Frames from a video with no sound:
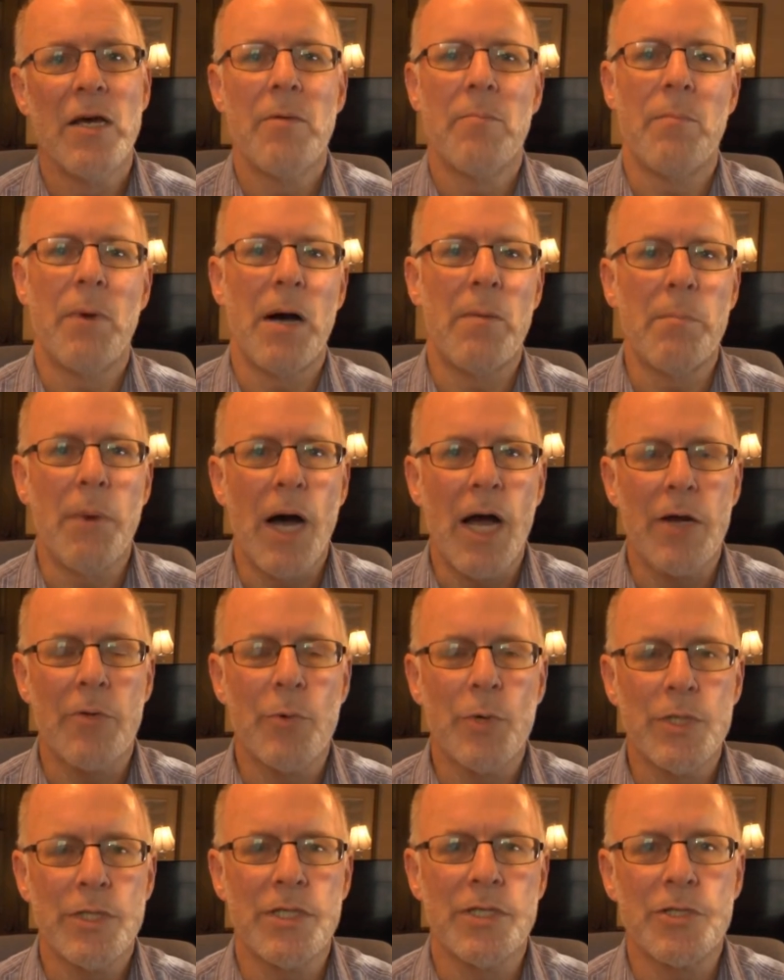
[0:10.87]
My mic
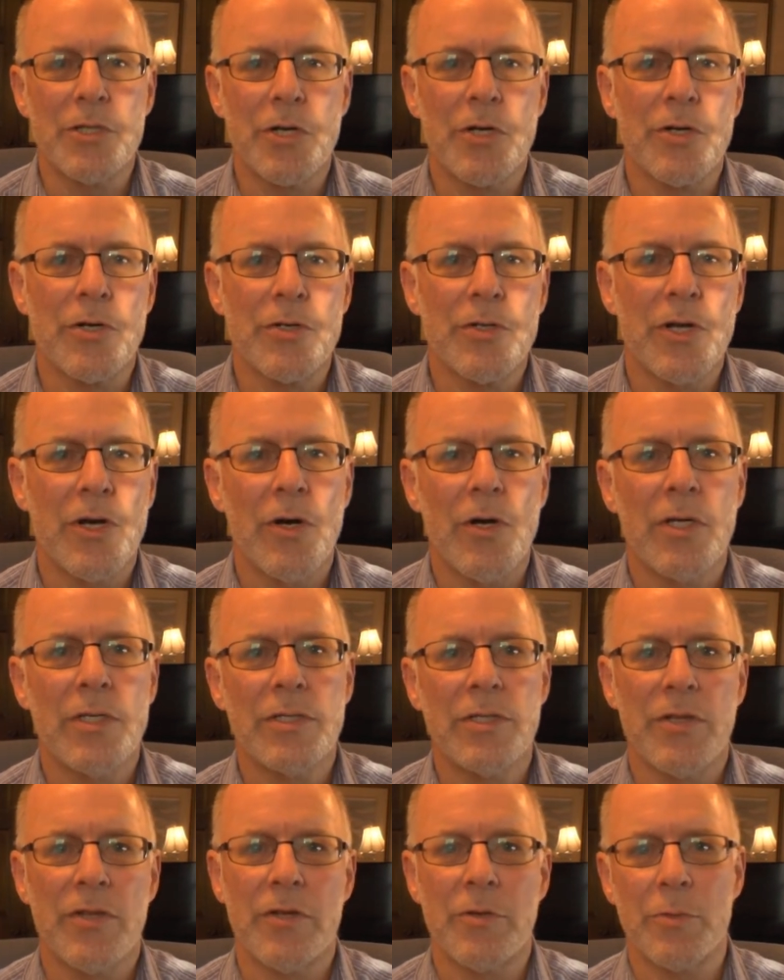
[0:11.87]
wasn't turned on,
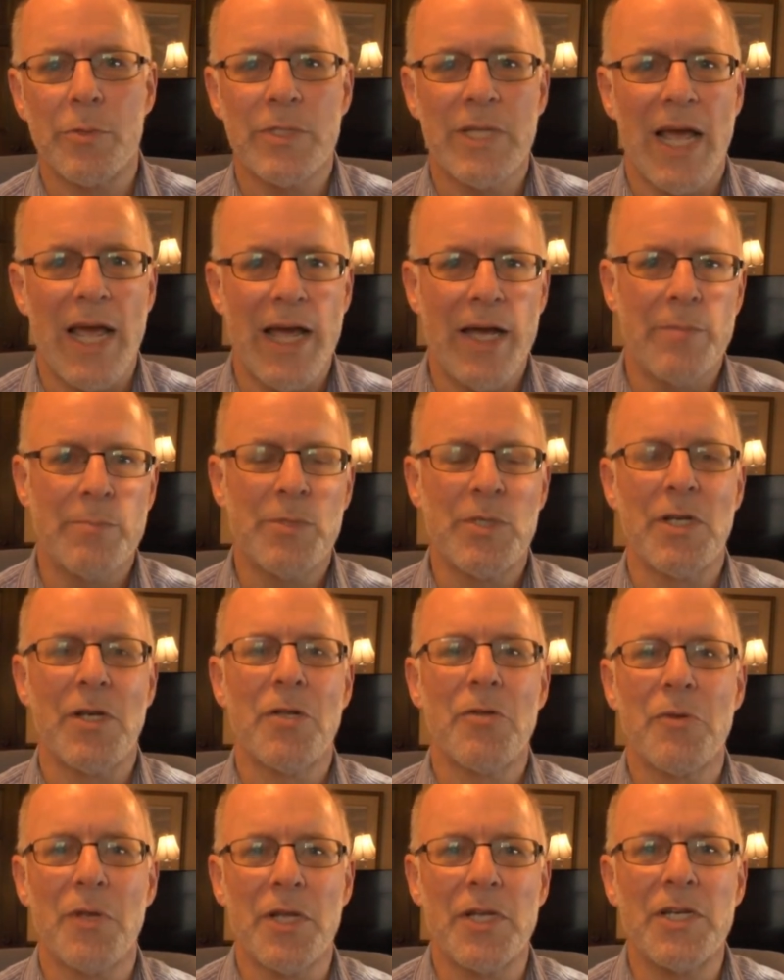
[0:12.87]
so there was
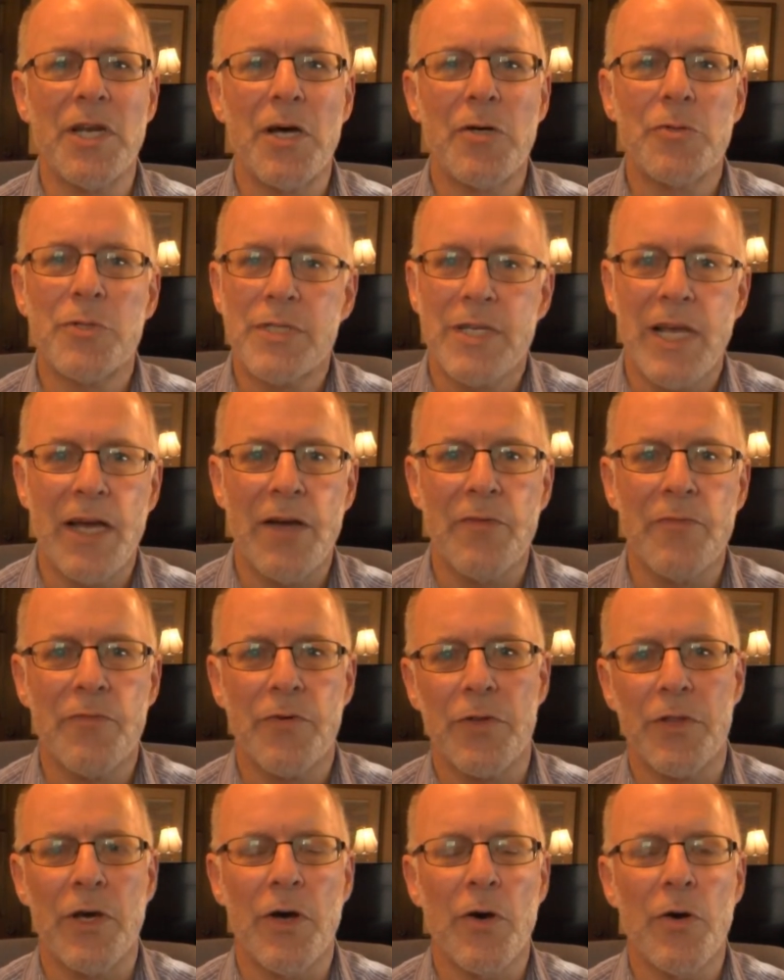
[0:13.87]
absolutely no sound
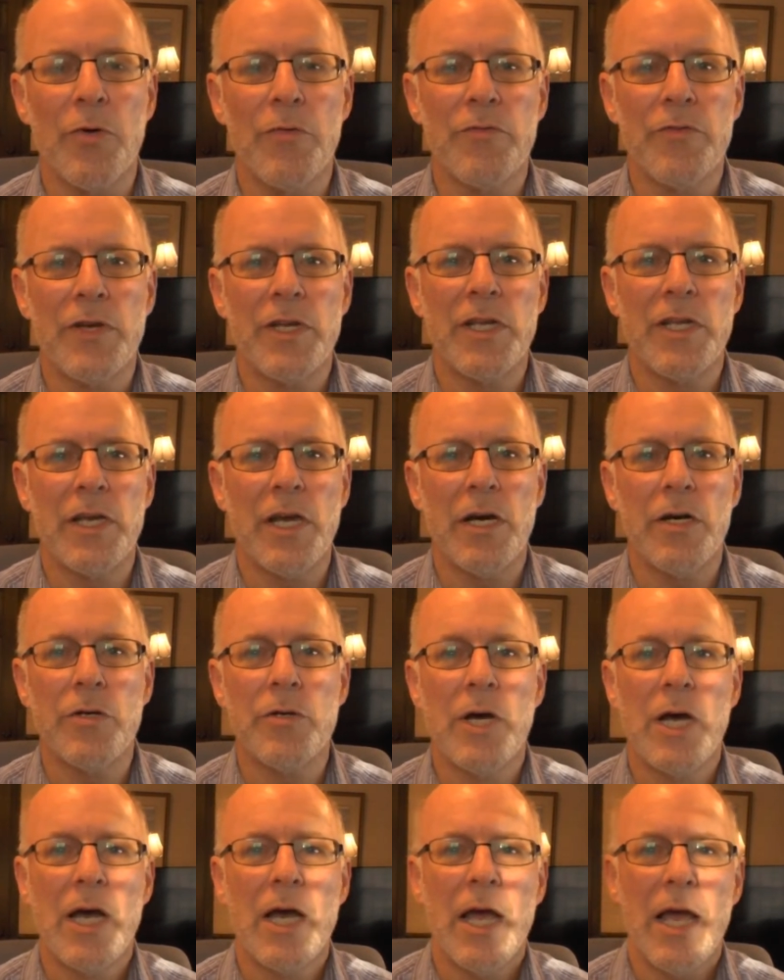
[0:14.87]
for the whole video,
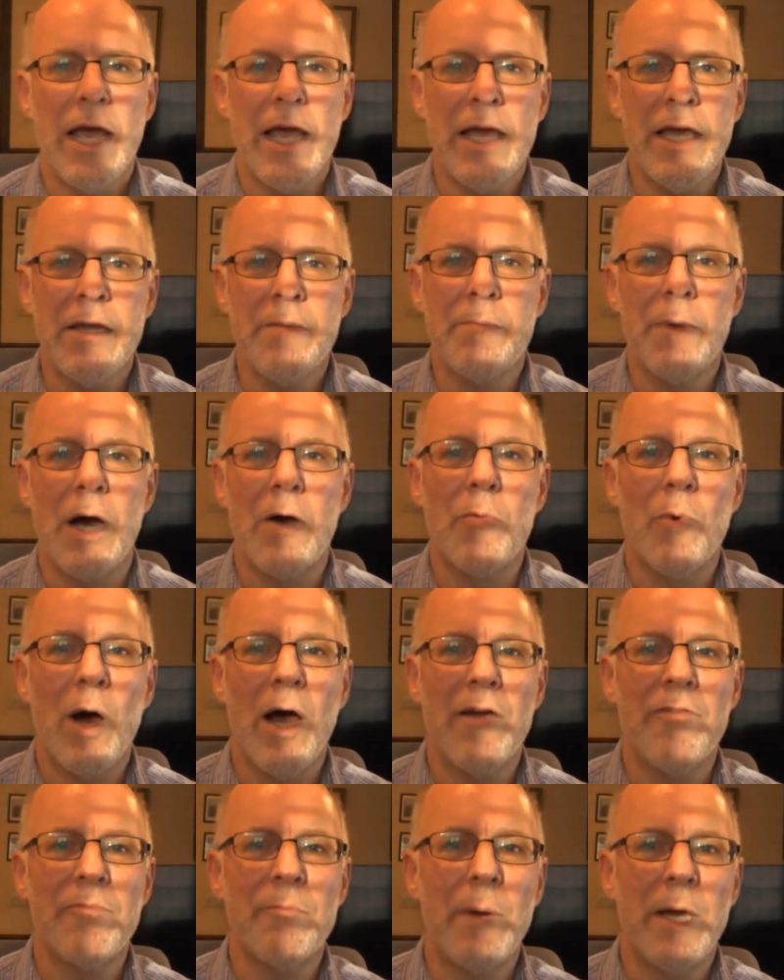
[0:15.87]
and my
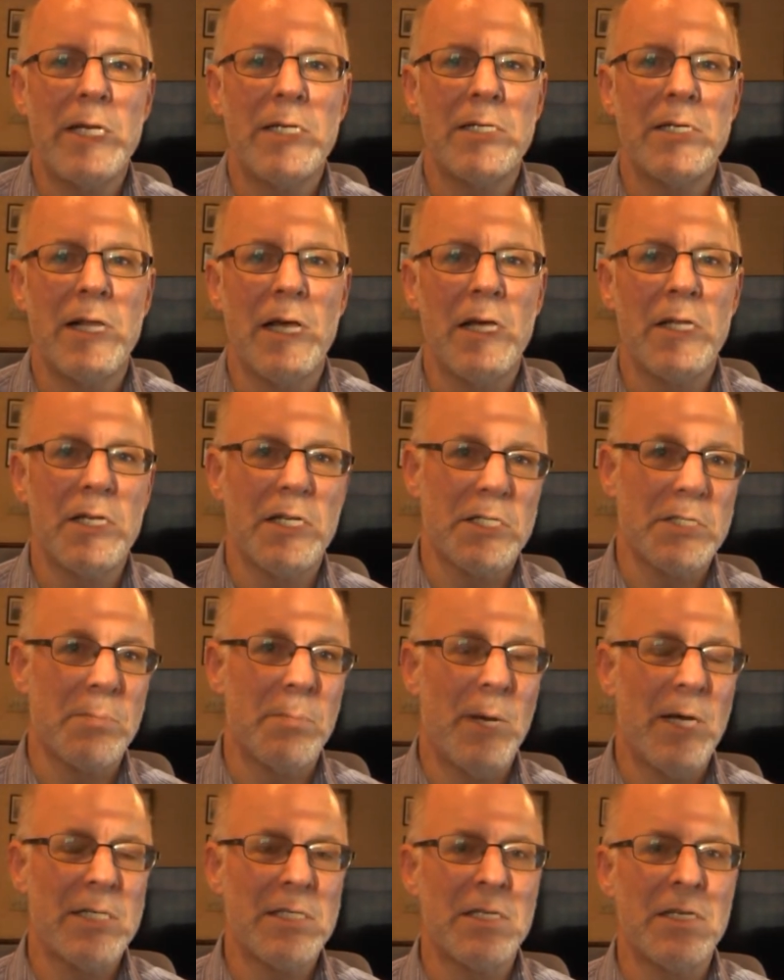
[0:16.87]
wife made an
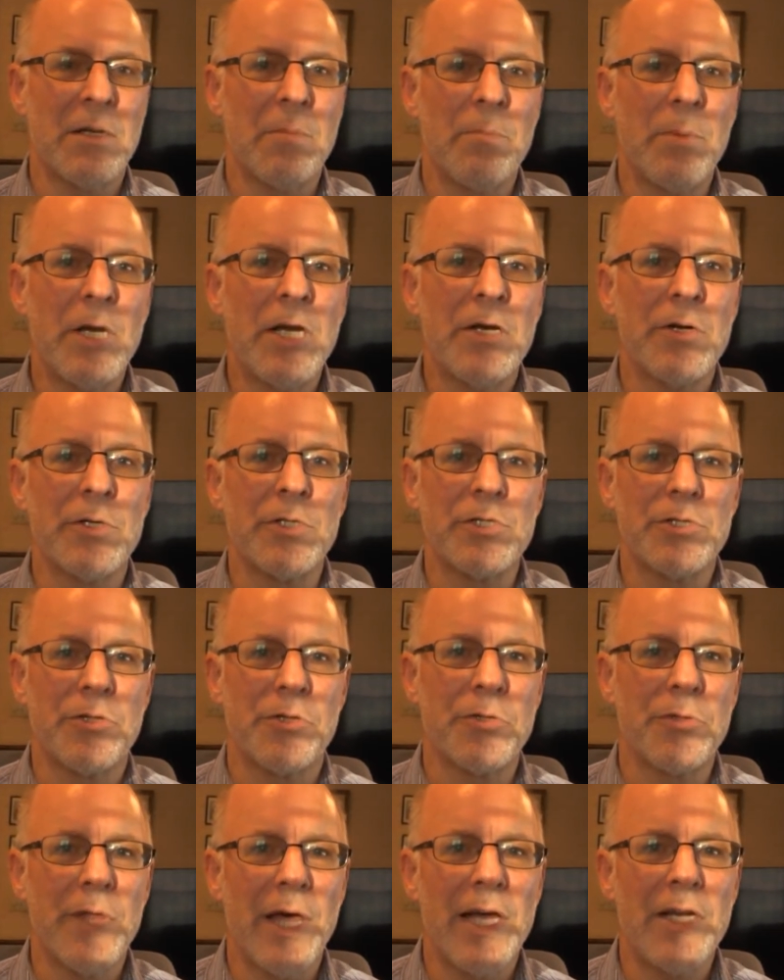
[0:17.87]
unexpected appearance
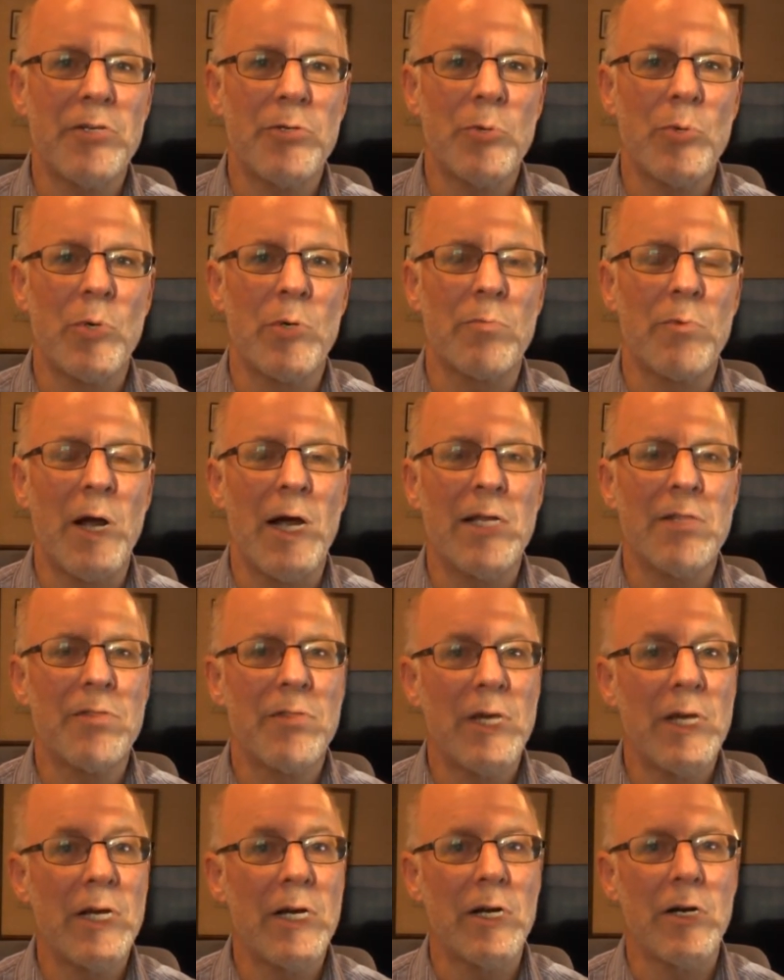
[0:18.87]
through that door right
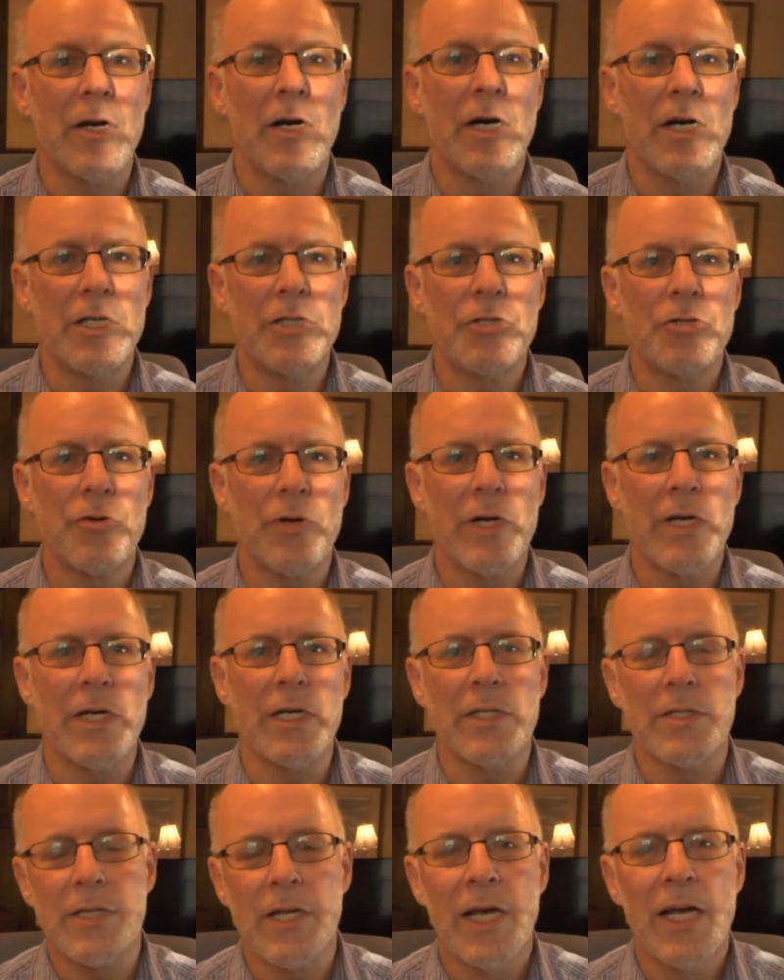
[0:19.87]
there
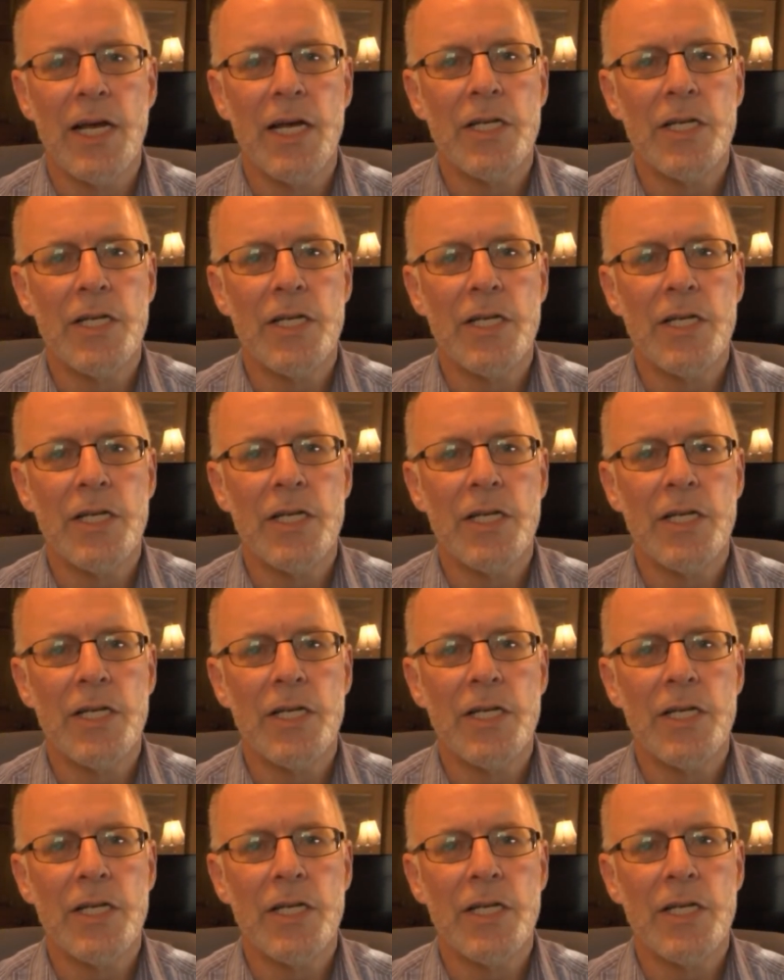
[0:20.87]
undressed.